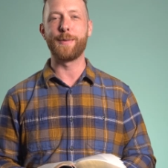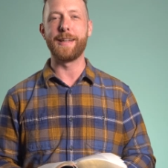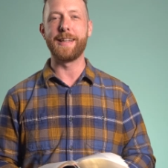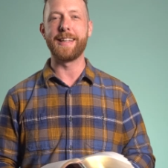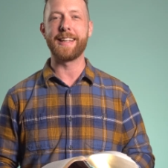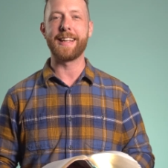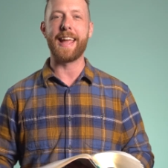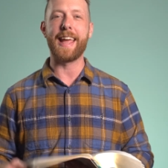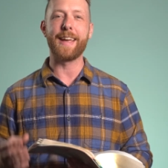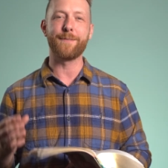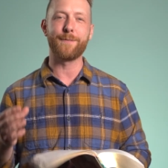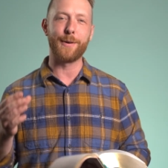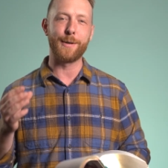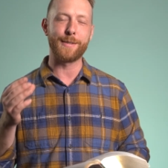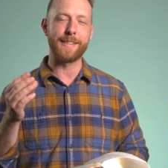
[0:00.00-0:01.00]
reading
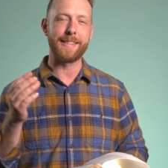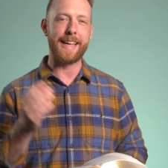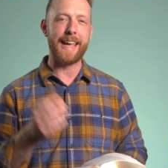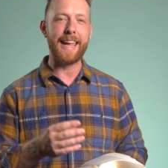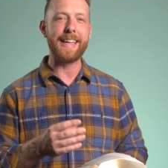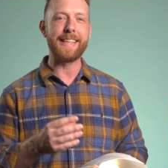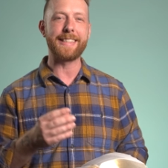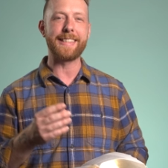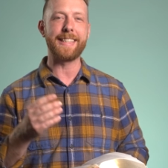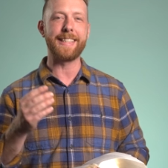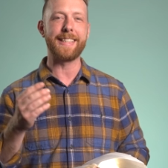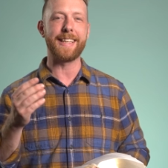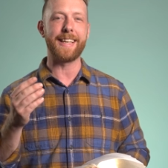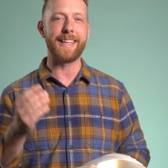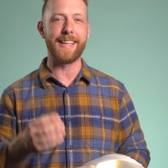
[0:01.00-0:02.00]
verses
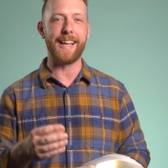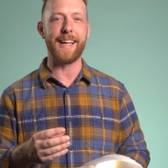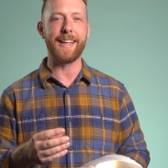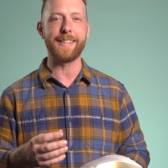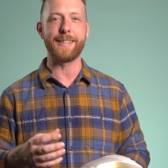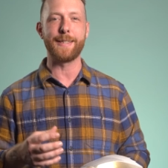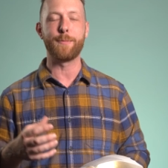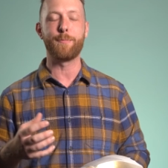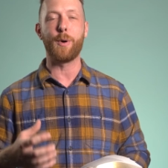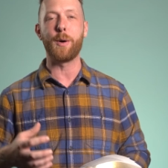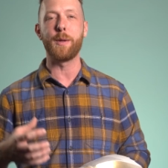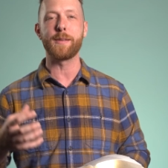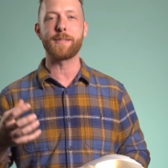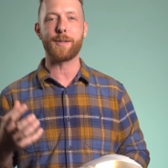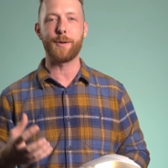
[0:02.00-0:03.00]
18 and 19.
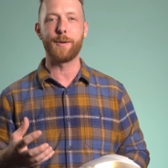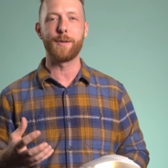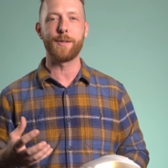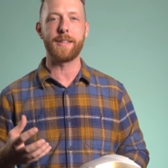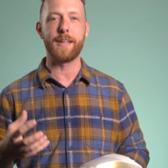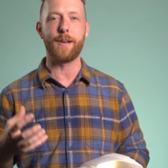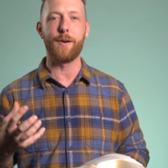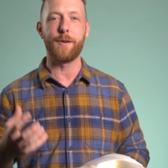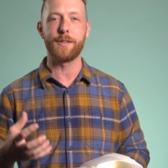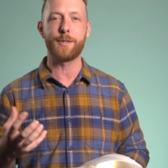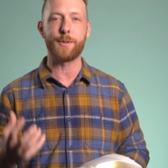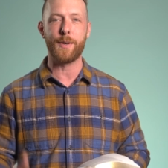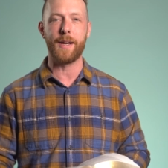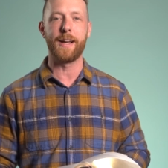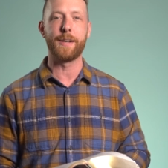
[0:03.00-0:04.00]
Paul is currently on
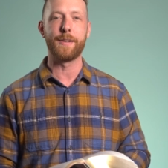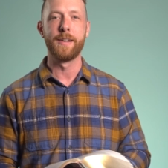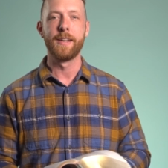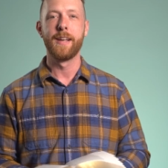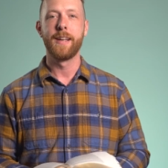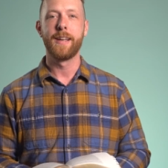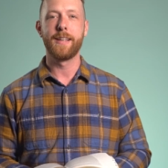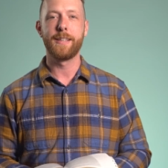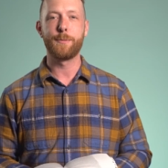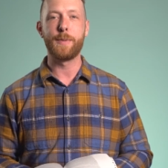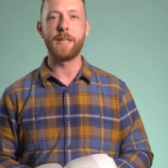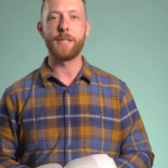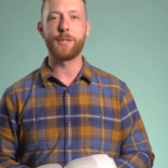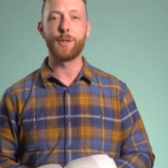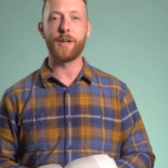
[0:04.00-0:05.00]
trial, and he's
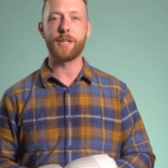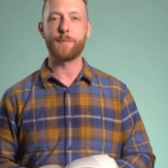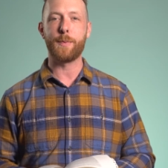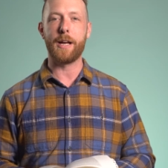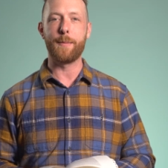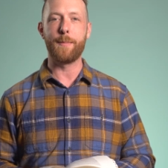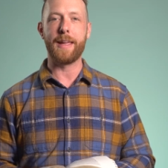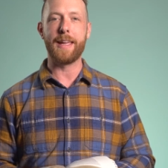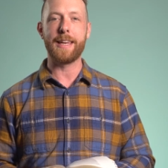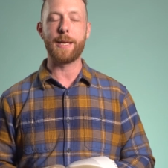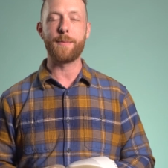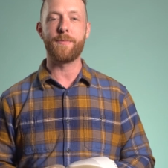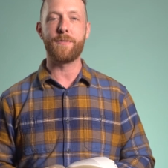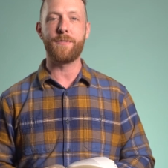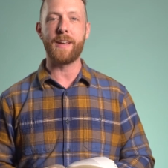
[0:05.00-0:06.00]
being judged by a man
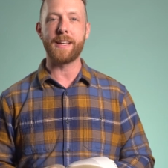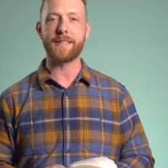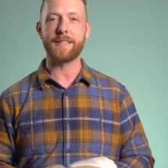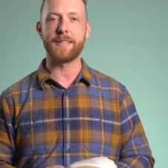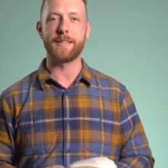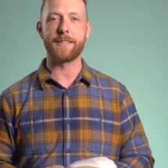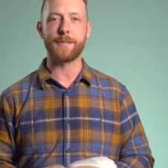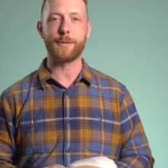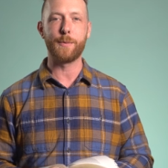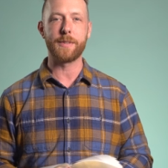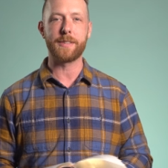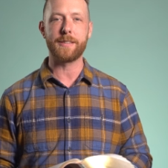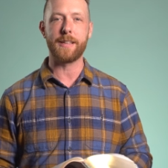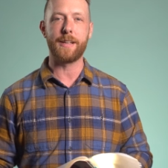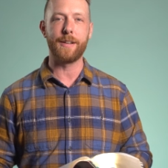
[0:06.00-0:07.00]
named Festus who
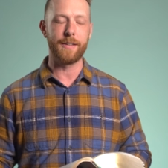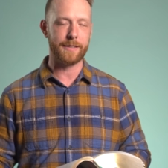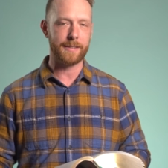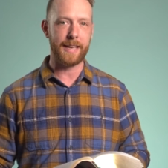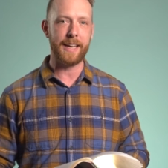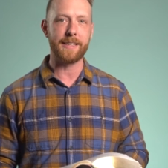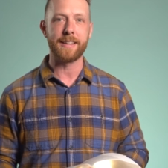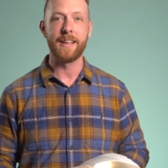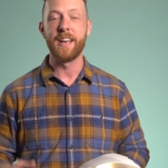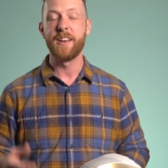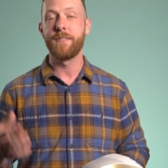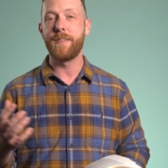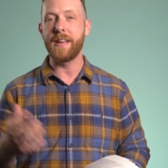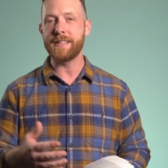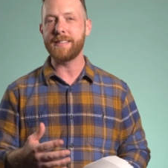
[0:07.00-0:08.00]
wants to hear his case.
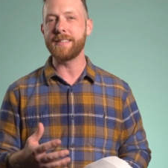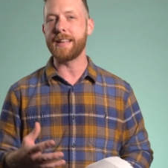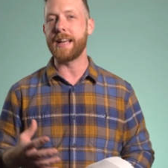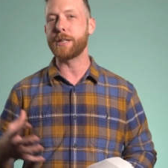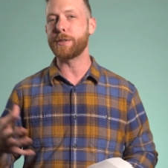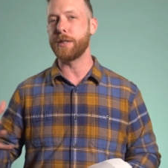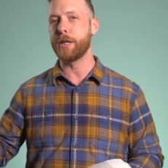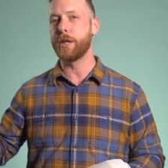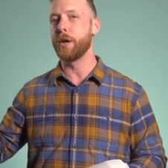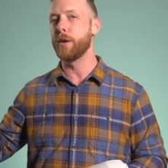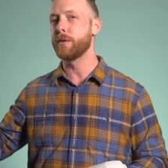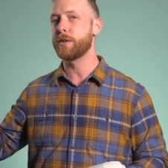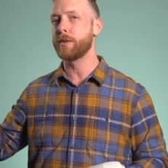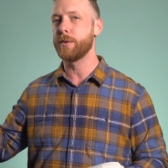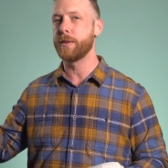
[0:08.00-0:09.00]
Festus actually
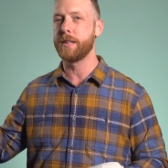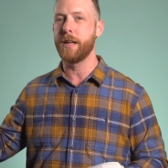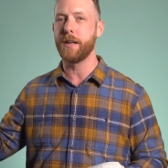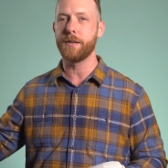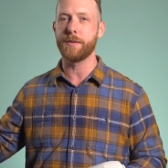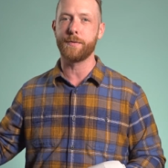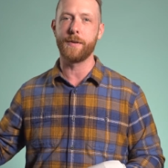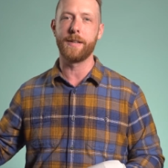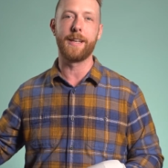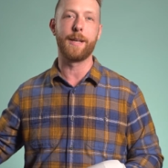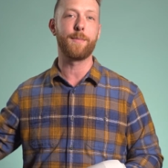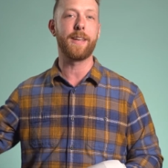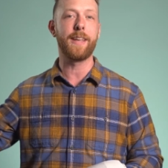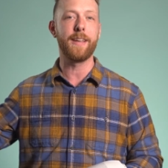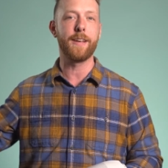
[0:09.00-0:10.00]
goes to another friend
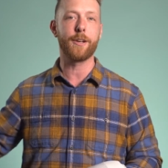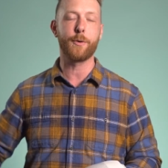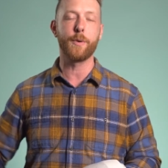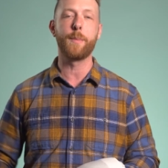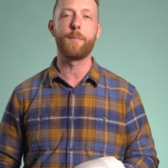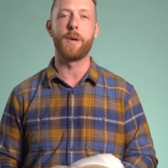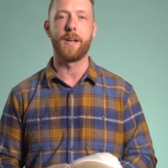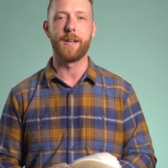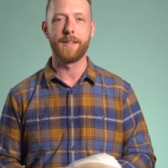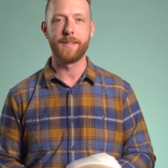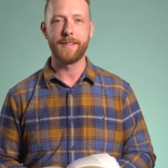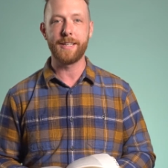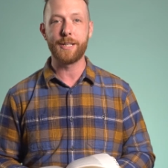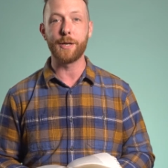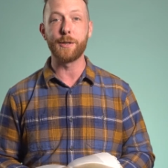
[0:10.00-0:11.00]
named King Agrippa.
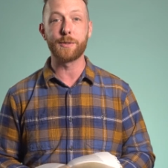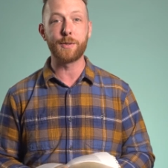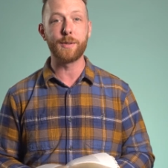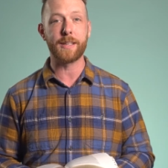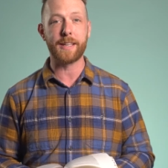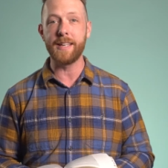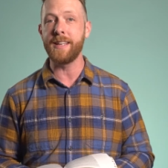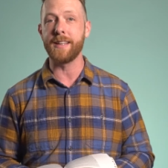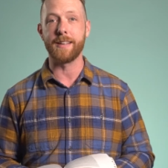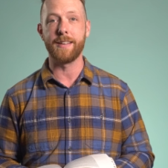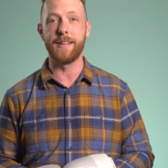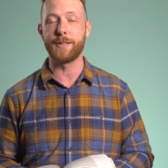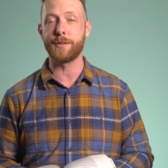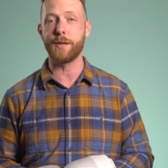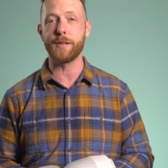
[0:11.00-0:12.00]
He goes to the king,
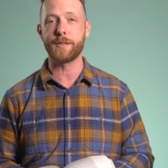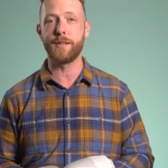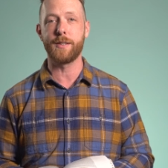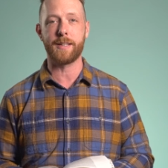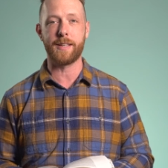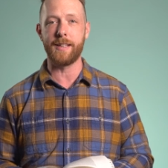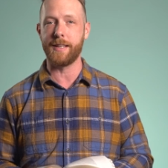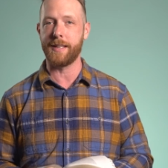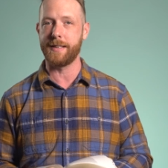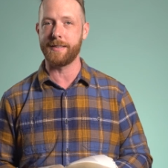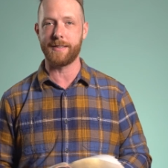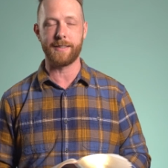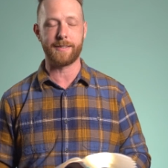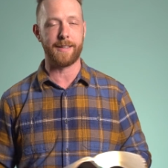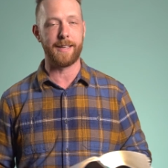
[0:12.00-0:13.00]
and he talks to the king, and he
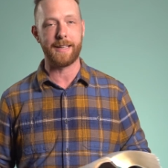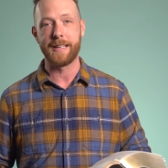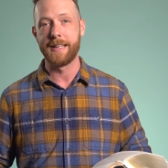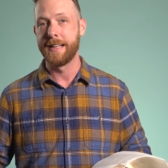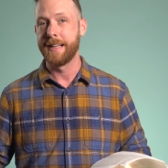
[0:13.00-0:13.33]
says, like,